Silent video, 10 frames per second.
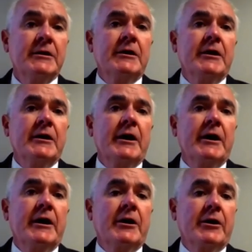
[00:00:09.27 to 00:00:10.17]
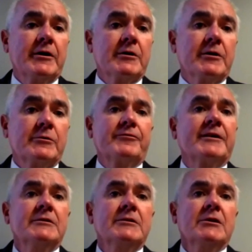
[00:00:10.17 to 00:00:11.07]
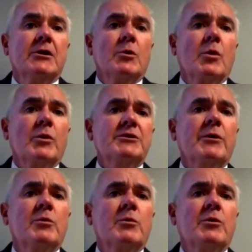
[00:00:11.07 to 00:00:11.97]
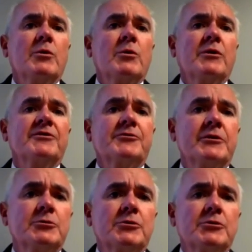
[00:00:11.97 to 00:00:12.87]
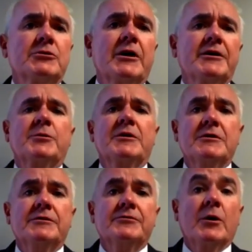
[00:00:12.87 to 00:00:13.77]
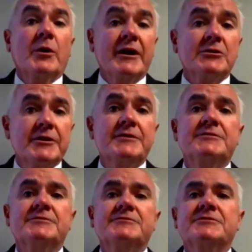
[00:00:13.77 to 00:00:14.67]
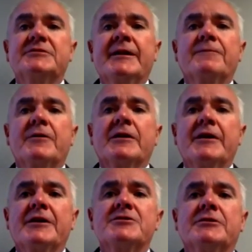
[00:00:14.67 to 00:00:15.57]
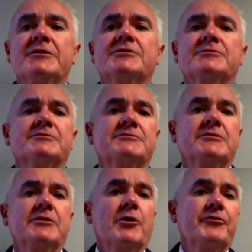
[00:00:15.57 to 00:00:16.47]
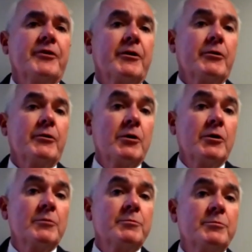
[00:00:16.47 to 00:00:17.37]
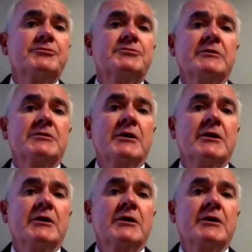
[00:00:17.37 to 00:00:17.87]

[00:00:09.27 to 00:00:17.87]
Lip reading: And I quote Franklin, "What do I want Australia to look like in 20 years? I want our leaders to stand up for our national interests, not their own personal ones.